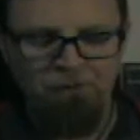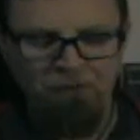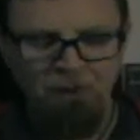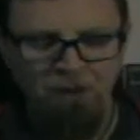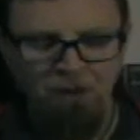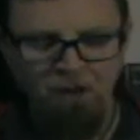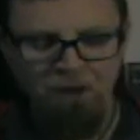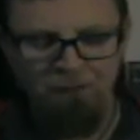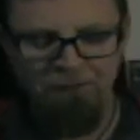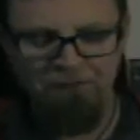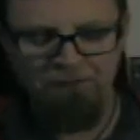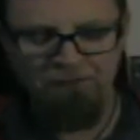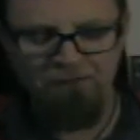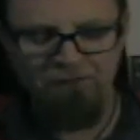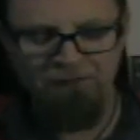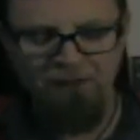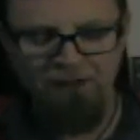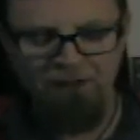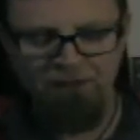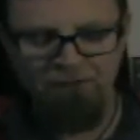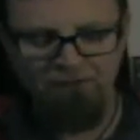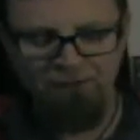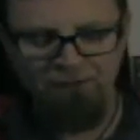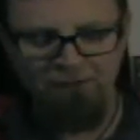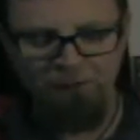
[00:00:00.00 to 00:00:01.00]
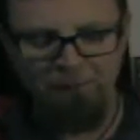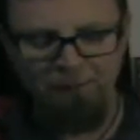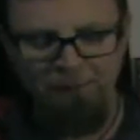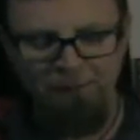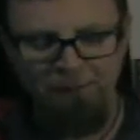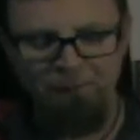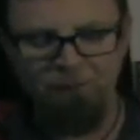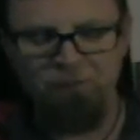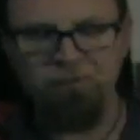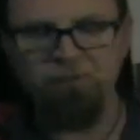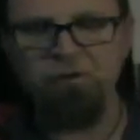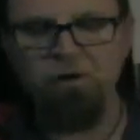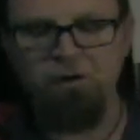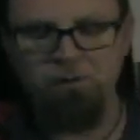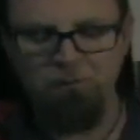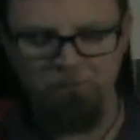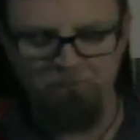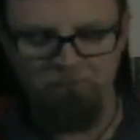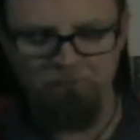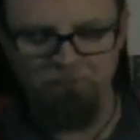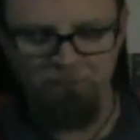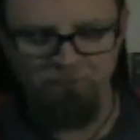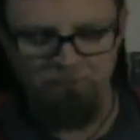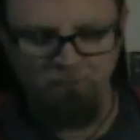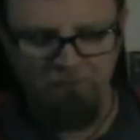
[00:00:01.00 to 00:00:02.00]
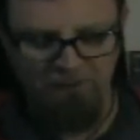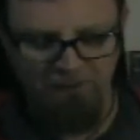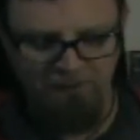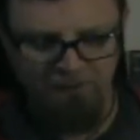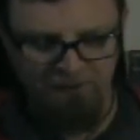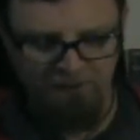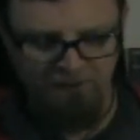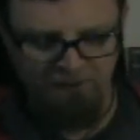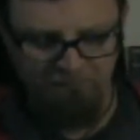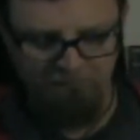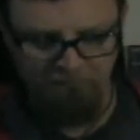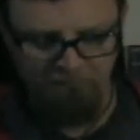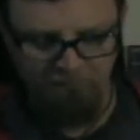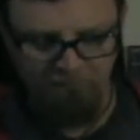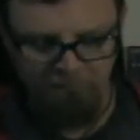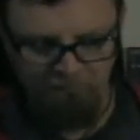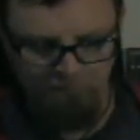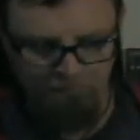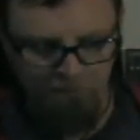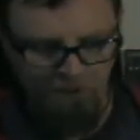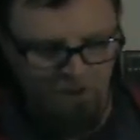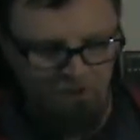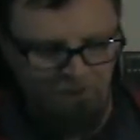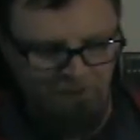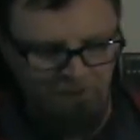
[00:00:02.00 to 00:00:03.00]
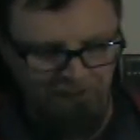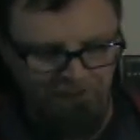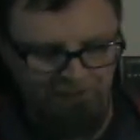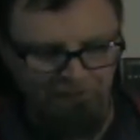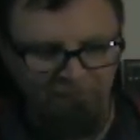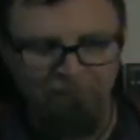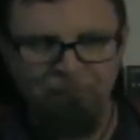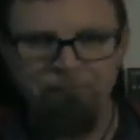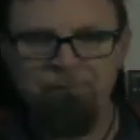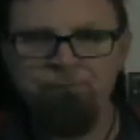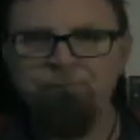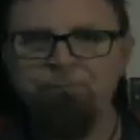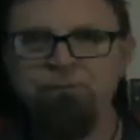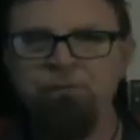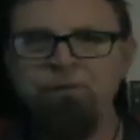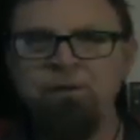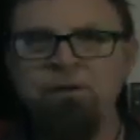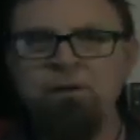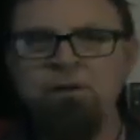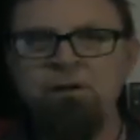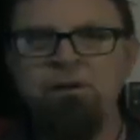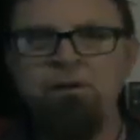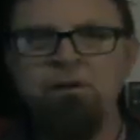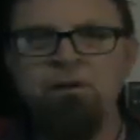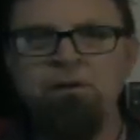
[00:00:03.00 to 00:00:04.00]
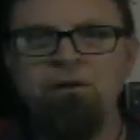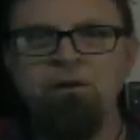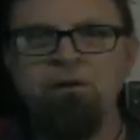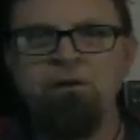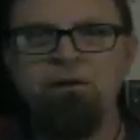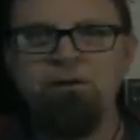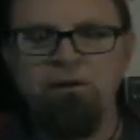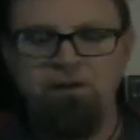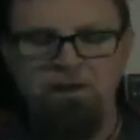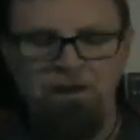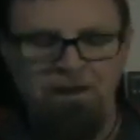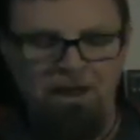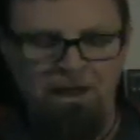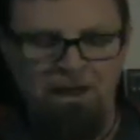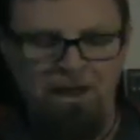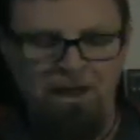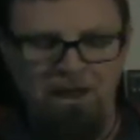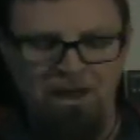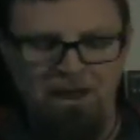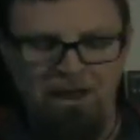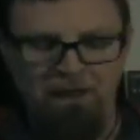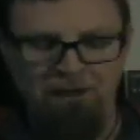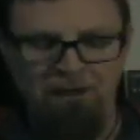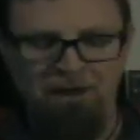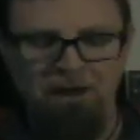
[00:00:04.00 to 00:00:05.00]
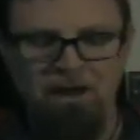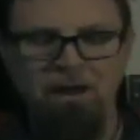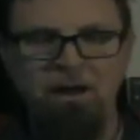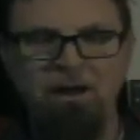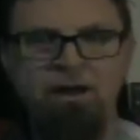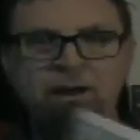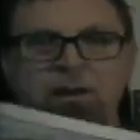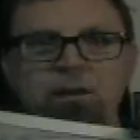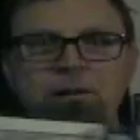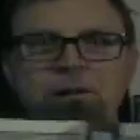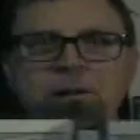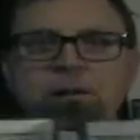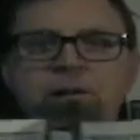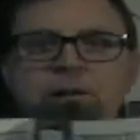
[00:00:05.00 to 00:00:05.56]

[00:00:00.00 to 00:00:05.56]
all the standstill people start uh, walking. And uh,